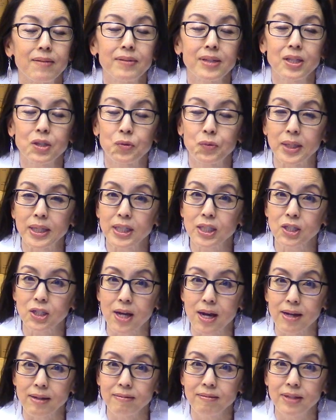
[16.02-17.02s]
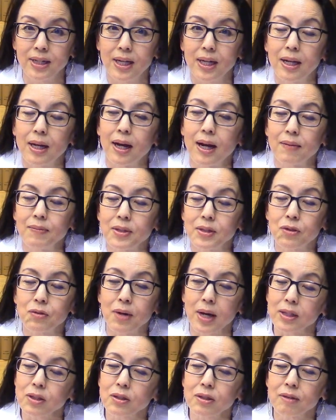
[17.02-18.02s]
is Serena Chen. I'm the
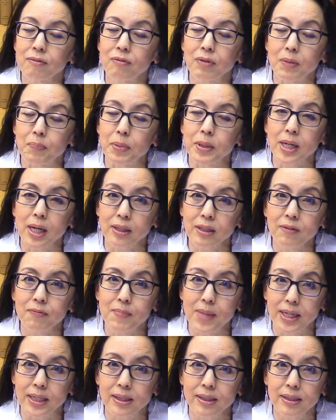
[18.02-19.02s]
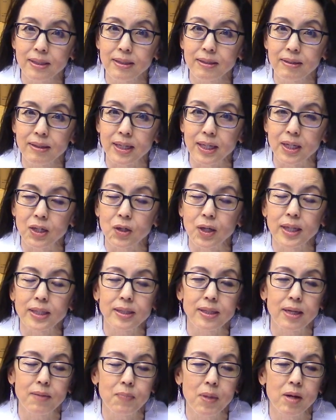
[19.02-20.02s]
Director of Reproductive Medicine here at
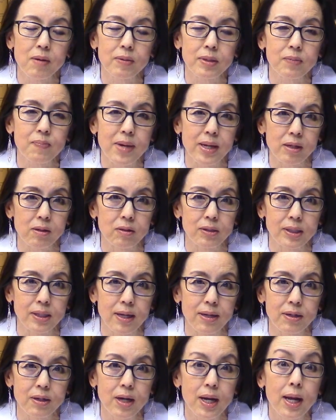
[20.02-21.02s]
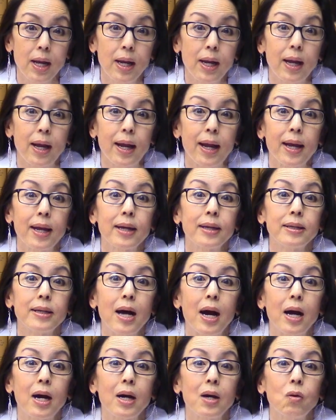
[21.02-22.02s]
St. Barnabas Medical Center, and
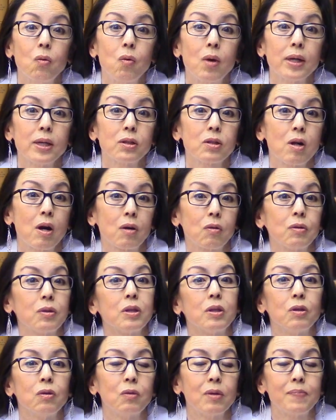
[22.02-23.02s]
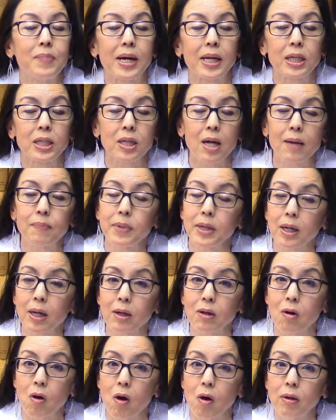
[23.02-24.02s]
I want to talk with you about a topic I
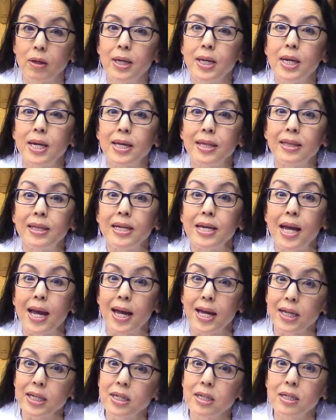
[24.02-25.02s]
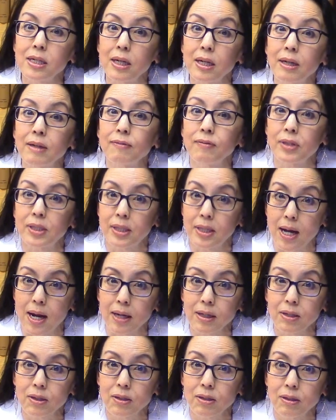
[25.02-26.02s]
call the end of
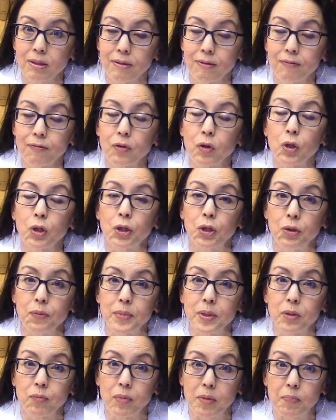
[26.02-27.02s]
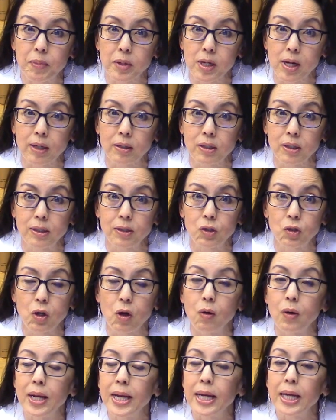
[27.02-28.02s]
sex for human reproduction. So